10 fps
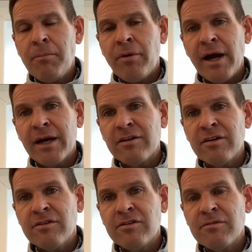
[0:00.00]

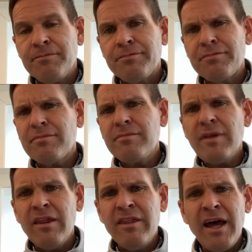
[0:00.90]
practice.
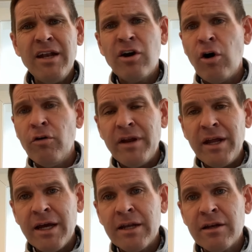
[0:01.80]
Then COVID
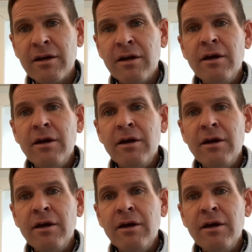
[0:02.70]
hit.